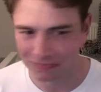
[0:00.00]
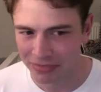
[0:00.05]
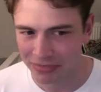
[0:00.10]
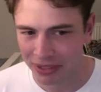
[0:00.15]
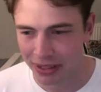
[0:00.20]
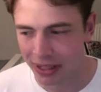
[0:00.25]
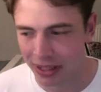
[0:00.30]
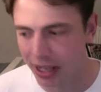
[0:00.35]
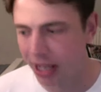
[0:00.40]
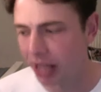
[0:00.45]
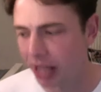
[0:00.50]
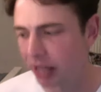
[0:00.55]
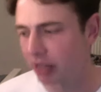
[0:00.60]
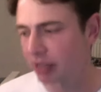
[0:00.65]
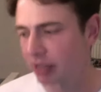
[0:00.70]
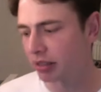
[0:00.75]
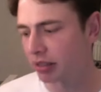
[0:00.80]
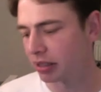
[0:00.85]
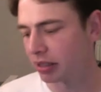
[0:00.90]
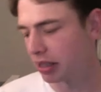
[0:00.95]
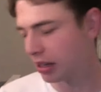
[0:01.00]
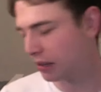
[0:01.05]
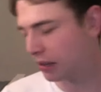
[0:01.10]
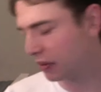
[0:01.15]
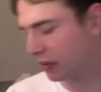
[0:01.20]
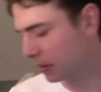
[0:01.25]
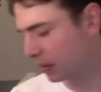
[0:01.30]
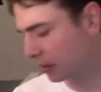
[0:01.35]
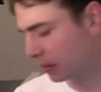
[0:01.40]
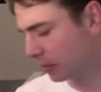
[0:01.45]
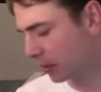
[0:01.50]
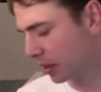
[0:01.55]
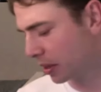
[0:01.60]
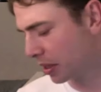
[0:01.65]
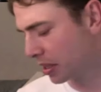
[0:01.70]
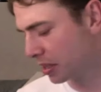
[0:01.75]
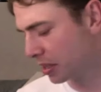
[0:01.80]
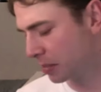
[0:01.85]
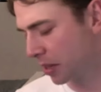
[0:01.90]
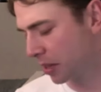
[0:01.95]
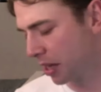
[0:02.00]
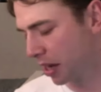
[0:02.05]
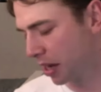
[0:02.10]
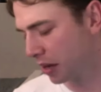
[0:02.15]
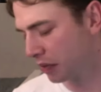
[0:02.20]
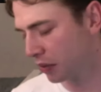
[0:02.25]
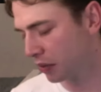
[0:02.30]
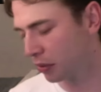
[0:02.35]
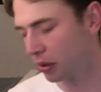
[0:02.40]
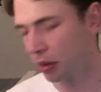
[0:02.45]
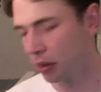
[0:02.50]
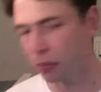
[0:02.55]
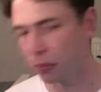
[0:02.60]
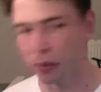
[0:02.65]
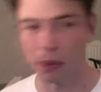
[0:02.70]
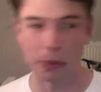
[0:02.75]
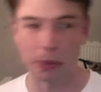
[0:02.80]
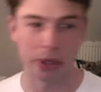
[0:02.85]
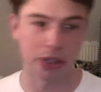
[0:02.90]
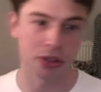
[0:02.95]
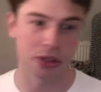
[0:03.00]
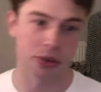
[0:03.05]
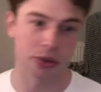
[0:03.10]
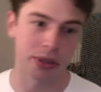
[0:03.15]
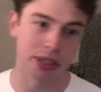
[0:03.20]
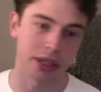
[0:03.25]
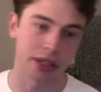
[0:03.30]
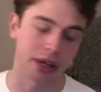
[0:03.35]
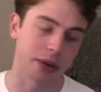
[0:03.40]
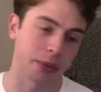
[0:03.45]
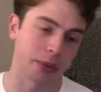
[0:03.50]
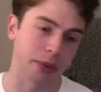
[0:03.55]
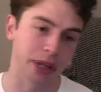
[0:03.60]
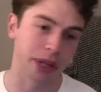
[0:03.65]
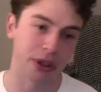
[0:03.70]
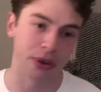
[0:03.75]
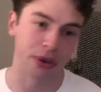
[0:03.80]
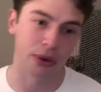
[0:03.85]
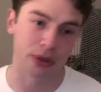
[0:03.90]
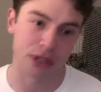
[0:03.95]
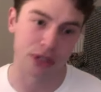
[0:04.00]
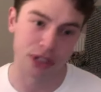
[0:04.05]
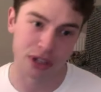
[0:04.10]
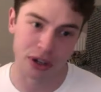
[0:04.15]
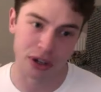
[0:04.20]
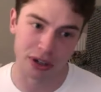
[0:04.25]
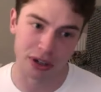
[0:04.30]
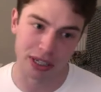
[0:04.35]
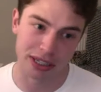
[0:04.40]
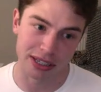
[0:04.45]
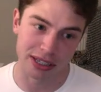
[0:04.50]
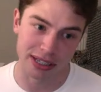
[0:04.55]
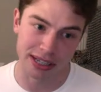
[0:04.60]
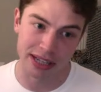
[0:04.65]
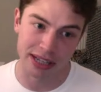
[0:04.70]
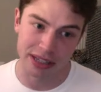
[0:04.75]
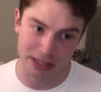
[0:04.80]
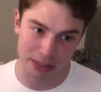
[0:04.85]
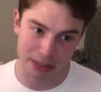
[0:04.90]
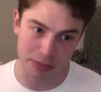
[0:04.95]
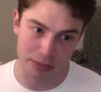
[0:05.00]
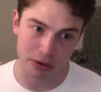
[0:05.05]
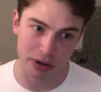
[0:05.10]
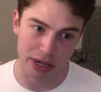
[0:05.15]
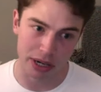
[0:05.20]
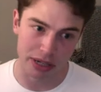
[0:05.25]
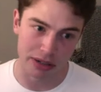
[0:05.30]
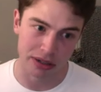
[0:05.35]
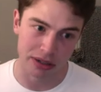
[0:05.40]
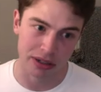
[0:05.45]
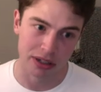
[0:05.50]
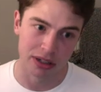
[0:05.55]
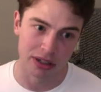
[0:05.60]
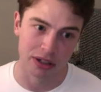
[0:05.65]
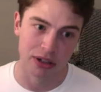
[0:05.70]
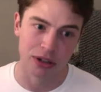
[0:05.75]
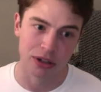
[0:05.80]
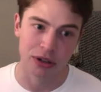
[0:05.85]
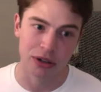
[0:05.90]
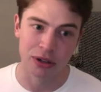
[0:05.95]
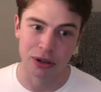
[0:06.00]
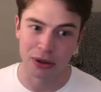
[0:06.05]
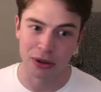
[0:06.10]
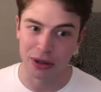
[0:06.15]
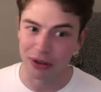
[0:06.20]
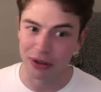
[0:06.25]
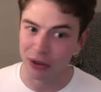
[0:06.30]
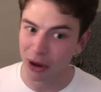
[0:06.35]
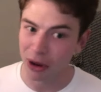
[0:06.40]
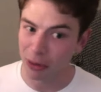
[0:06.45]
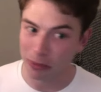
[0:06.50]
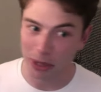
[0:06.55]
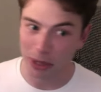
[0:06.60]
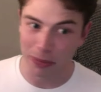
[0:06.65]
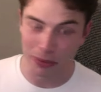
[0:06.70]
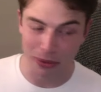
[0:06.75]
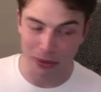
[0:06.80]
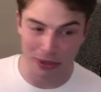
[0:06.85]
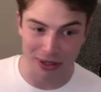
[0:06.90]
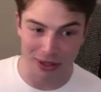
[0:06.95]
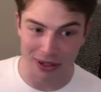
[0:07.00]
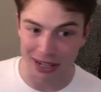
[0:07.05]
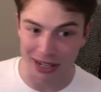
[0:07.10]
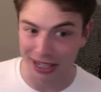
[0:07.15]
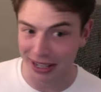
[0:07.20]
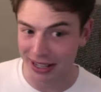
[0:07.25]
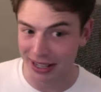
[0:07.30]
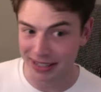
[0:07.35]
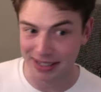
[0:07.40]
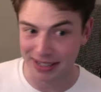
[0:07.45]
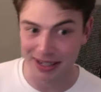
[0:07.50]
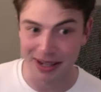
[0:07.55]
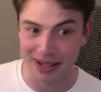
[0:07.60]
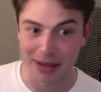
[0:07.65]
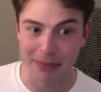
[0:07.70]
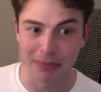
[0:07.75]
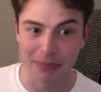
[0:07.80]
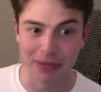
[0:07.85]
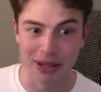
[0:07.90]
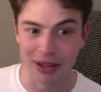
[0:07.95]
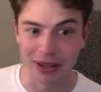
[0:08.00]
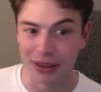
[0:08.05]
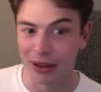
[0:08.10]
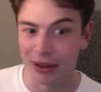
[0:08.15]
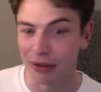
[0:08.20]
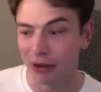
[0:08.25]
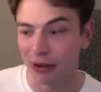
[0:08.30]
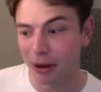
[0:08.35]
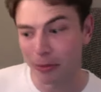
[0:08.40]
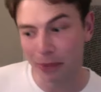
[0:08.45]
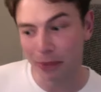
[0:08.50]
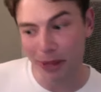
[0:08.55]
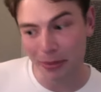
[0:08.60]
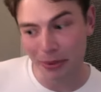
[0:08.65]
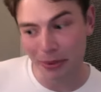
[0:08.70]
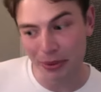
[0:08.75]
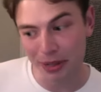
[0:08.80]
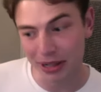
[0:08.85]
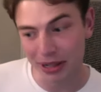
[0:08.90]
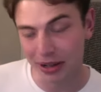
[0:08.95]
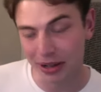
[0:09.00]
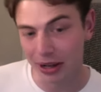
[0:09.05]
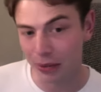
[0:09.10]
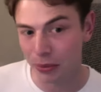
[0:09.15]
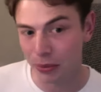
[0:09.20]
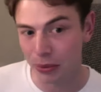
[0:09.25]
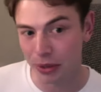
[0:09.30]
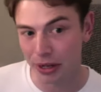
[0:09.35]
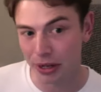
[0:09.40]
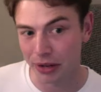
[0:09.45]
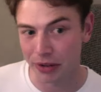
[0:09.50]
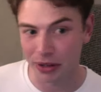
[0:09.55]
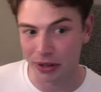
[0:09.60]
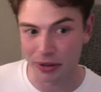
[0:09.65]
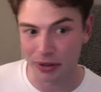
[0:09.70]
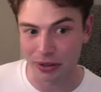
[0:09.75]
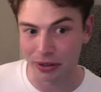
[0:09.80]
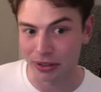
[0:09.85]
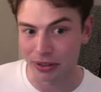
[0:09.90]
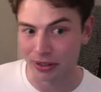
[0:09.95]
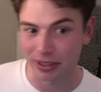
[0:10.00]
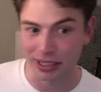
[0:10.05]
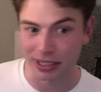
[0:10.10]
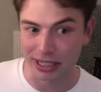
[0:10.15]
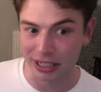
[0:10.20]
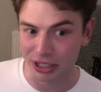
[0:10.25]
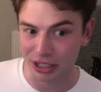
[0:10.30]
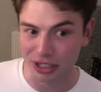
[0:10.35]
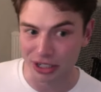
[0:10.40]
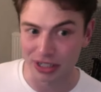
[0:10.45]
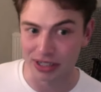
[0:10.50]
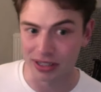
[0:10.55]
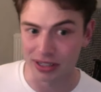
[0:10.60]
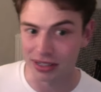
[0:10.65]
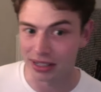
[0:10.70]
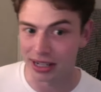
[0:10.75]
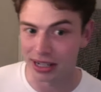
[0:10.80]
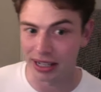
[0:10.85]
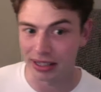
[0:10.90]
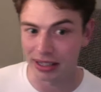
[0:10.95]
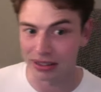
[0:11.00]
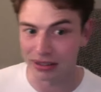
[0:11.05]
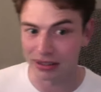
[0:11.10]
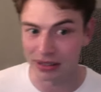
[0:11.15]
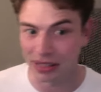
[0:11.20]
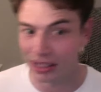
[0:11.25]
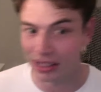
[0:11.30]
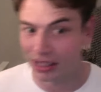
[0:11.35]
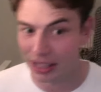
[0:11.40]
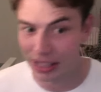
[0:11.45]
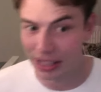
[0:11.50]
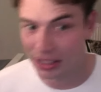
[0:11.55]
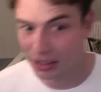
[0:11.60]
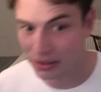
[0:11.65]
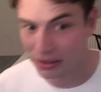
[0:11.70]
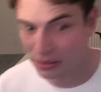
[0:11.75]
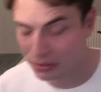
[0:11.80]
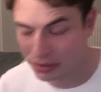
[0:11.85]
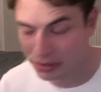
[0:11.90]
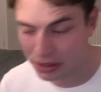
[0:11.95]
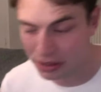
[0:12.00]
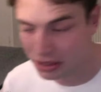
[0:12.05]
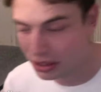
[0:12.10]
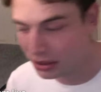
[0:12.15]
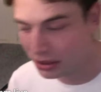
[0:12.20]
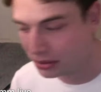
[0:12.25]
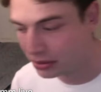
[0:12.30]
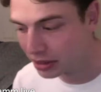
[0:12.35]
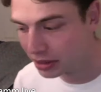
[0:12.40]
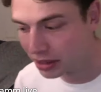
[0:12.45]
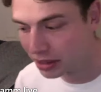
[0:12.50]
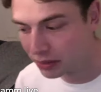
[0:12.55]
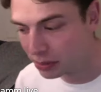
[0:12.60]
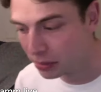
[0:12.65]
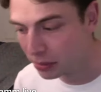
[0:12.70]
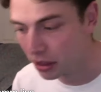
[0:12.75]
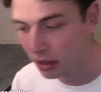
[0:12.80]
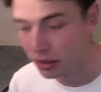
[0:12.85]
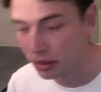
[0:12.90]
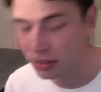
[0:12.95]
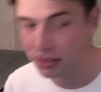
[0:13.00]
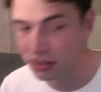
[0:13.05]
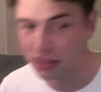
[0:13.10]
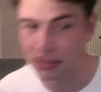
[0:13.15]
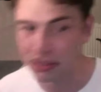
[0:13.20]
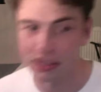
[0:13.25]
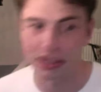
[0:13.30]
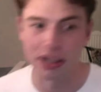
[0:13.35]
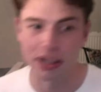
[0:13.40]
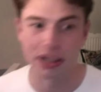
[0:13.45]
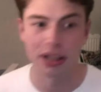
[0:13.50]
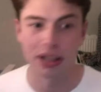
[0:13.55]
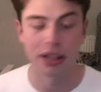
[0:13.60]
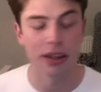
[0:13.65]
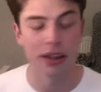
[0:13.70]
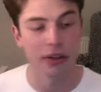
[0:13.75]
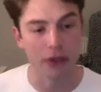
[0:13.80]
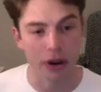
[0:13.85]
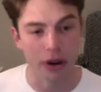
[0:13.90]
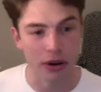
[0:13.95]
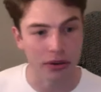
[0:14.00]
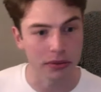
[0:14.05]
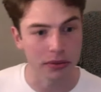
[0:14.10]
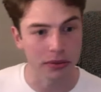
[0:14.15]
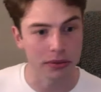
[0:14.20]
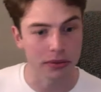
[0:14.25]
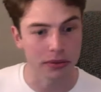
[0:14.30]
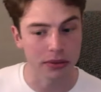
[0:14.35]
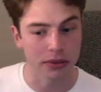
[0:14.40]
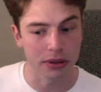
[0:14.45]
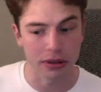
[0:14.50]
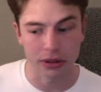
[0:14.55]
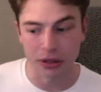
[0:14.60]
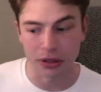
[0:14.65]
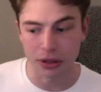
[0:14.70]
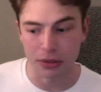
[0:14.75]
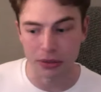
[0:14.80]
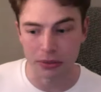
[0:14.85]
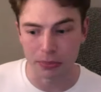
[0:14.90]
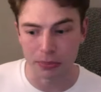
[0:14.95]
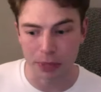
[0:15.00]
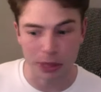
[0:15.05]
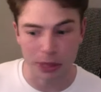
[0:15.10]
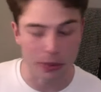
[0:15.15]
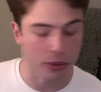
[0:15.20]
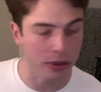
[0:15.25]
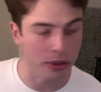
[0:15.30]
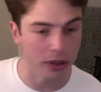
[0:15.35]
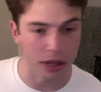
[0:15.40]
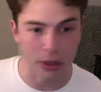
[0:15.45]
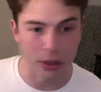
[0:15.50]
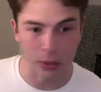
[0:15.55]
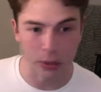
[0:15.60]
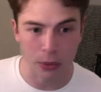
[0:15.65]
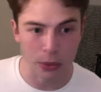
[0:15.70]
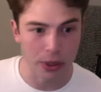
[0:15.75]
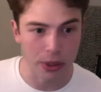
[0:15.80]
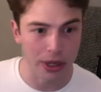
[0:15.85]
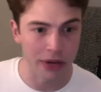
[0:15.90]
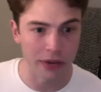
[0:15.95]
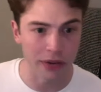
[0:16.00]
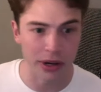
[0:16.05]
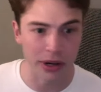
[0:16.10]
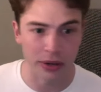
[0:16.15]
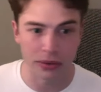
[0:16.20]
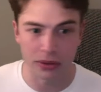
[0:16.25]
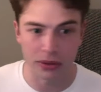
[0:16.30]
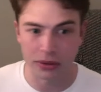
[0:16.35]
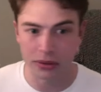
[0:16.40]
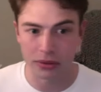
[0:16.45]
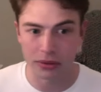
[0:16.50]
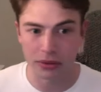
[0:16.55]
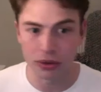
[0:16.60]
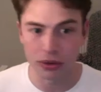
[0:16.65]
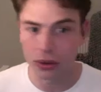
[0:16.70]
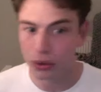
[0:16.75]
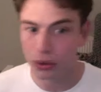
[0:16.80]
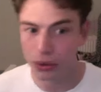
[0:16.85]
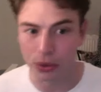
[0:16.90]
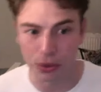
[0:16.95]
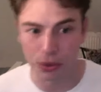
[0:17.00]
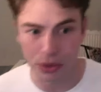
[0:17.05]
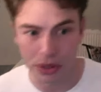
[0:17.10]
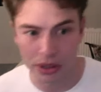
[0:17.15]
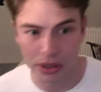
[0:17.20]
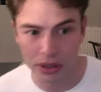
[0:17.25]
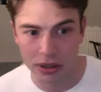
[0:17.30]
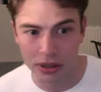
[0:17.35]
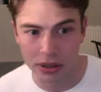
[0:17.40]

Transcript: Mm-hmm. And I think we need to be careful that when we're doing that, we're not starting to censor pride. You know, there are people that like S&M. There are people that like walking around on leashes and in, you know, leather masks. There are, you know, people that like walking around nude.